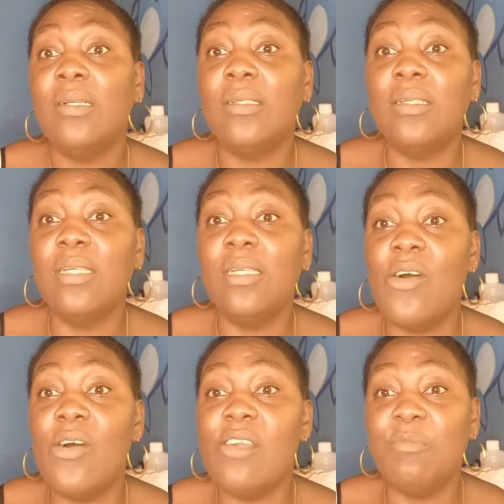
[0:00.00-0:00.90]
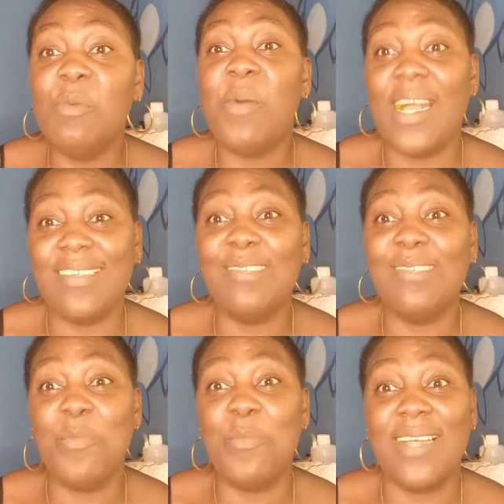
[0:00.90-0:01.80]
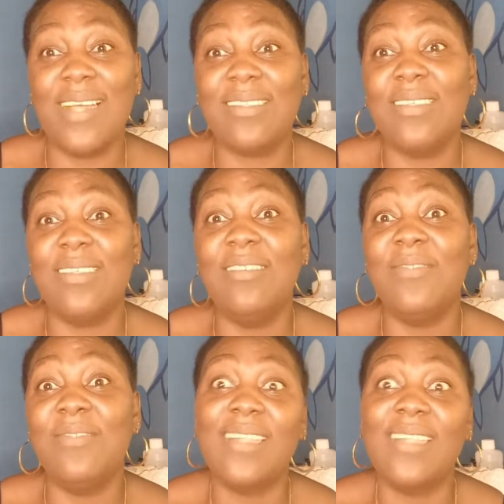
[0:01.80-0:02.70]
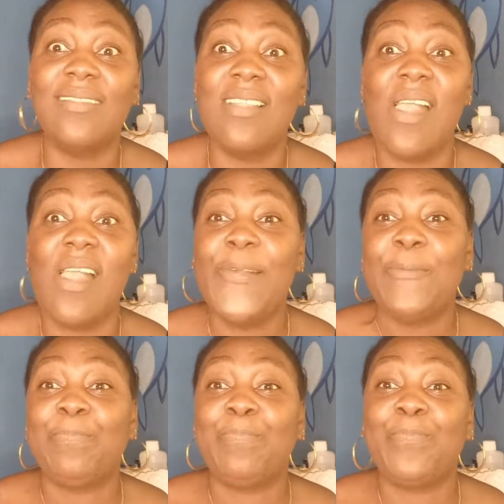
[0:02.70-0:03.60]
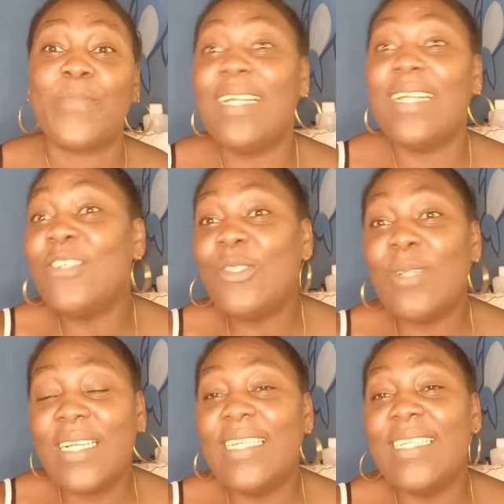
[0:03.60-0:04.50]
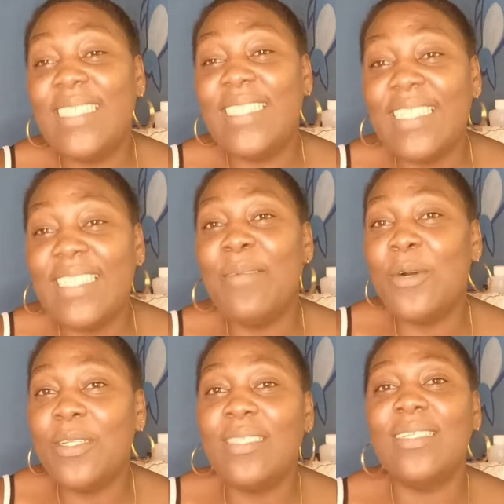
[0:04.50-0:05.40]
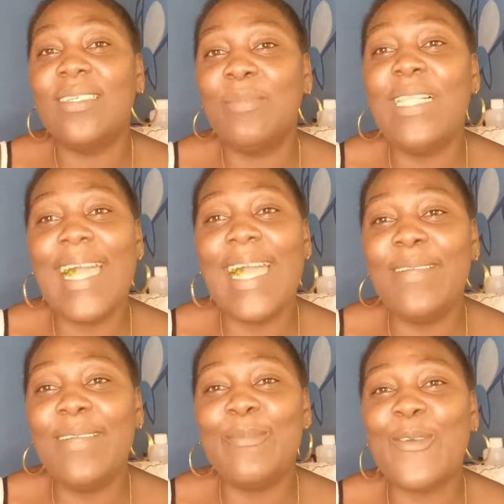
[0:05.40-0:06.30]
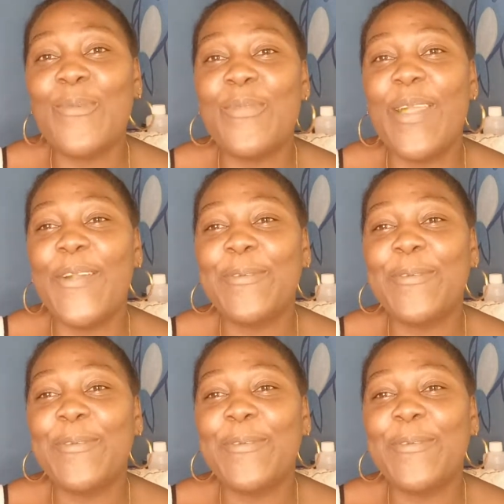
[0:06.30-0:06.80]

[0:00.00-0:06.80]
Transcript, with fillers: you know, if me pass it, me pass it. If not, I just one of them thing there, but me like them something there.